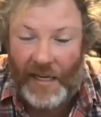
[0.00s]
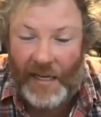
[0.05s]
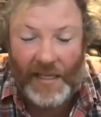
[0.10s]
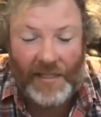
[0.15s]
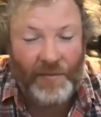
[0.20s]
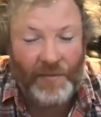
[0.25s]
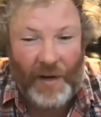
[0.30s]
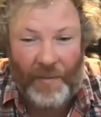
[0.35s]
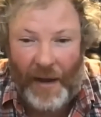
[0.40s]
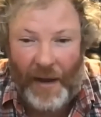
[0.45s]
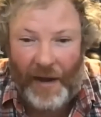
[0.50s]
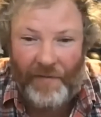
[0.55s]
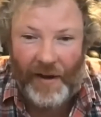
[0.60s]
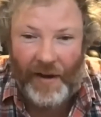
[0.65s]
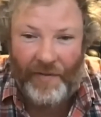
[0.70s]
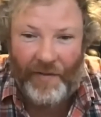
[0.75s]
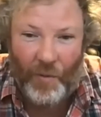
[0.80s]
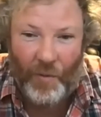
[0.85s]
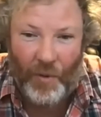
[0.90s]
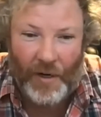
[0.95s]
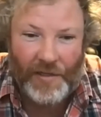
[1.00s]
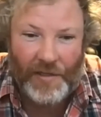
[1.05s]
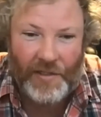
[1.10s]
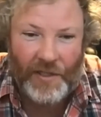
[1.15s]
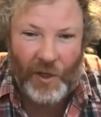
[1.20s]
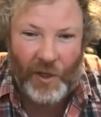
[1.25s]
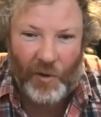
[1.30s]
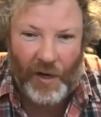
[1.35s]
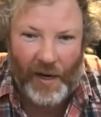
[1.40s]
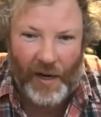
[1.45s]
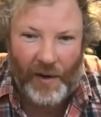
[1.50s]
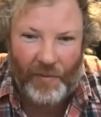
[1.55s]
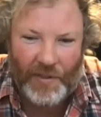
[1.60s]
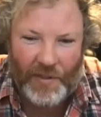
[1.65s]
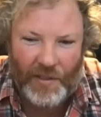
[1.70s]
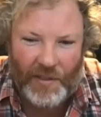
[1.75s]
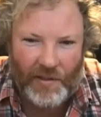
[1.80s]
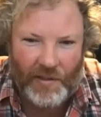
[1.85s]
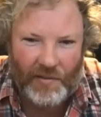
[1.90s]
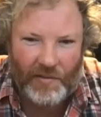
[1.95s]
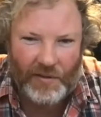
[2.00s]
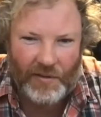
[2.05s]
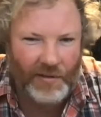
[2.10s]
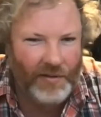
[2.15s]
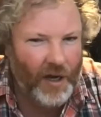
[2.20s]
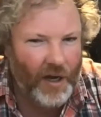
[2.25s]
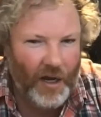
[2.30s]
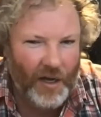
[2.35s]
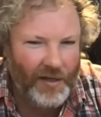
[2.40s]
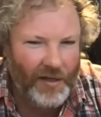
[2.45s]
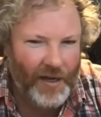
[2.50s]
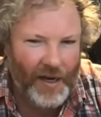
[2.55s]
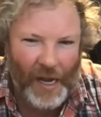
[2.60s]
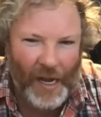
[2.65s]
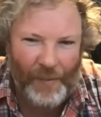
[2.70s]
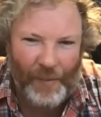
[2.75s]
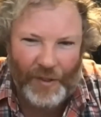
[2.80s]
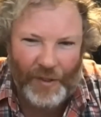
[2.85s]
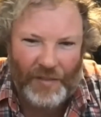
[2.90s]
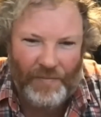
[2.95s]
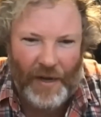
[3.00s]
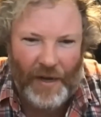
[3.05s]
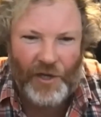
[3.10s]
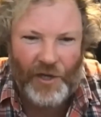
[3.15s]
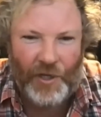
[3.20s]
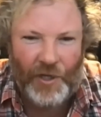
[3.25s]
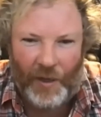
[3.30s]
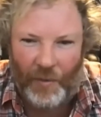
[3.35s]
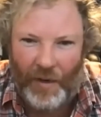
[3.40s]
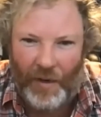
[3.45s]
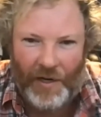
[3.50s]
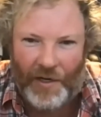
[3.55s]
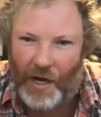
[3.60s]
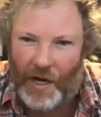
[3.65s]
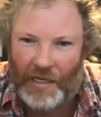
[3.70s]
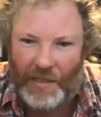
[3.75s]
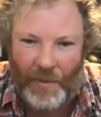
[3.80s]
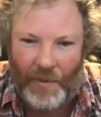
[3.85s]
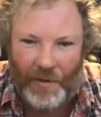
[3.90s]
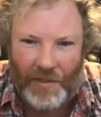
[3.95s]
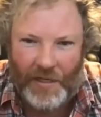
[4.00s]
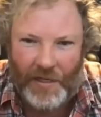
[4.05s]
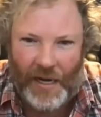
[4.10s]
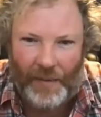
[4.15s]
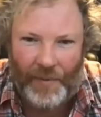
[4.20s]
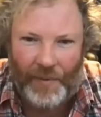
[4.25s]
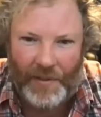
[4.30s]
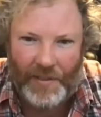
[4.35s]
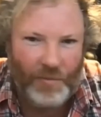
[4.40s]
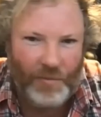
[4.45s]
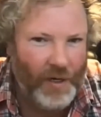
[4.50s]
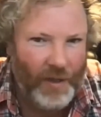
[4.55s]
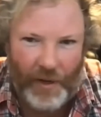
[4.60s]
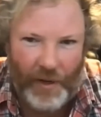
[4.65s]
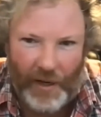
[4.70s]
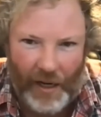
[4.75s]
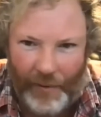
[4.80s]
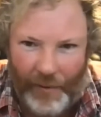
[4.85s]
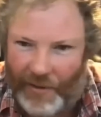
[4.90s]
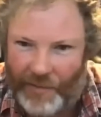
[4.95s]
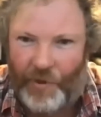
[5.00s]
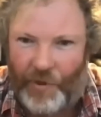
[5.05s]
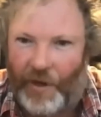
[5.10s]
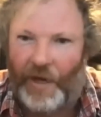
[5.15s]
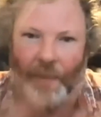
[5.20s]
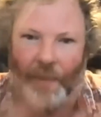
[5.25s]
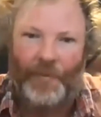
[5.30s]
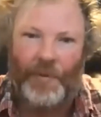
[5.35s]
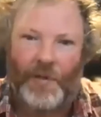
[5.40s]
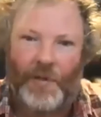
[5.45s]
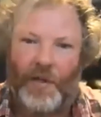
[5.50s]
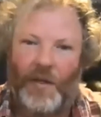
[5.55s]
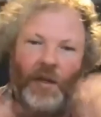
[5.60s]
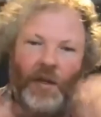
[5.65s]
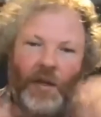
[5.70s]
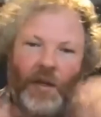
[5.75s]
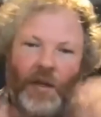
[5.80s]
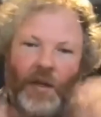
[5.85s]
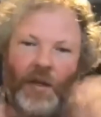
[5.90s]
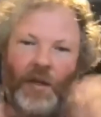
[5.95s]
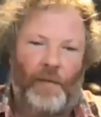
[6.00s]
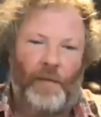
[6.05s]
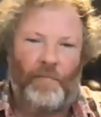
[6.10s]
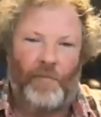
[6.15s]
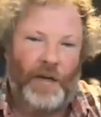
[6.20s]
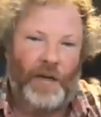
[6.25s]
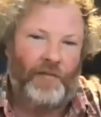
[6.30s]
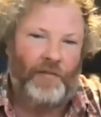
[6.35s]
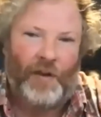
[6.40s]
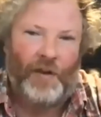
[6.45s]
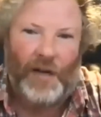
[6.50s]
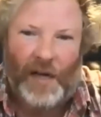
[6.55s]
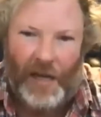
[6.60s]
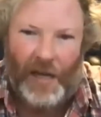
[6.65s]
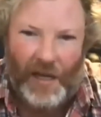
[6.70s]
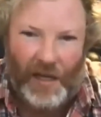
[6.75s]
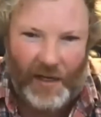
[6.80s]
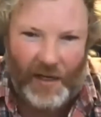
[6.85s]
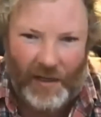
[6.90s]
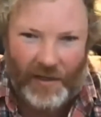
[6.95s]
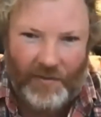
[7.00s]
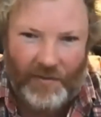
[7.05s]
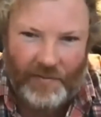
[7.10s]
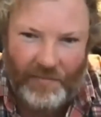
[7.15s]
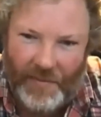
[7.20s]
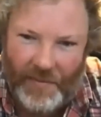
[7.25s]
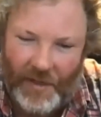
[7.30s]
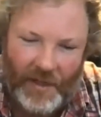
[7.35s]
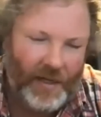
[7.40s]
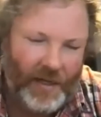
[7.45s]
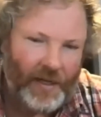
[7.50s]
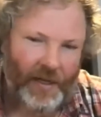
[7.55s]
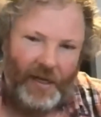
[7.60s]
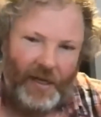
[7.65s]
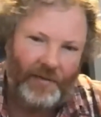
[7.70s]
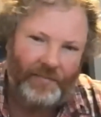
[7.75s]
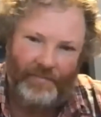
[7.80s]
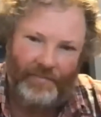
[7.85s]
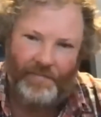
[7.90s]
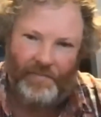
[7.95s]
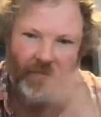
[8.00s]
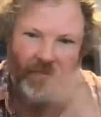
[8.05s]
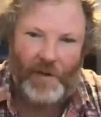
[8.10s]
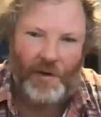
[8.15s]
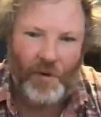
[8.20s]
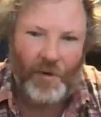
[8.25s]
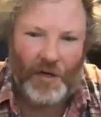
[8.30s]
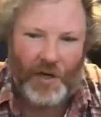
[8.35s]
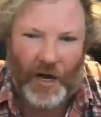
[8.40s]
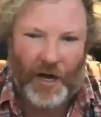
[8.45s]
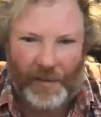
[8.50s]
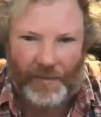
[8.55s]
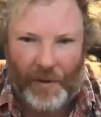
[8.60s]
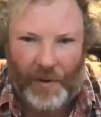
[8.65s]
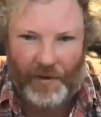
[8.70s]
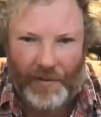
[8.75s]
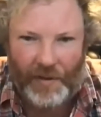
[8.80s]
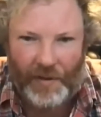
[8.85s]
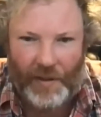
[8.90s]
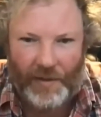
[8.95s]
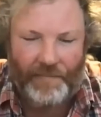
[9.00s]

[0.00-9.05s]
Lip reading: one of my favorite ones too, and I almost mentioned it when I talked about the tablets. One of what I always bring up whenever I want to talk about the.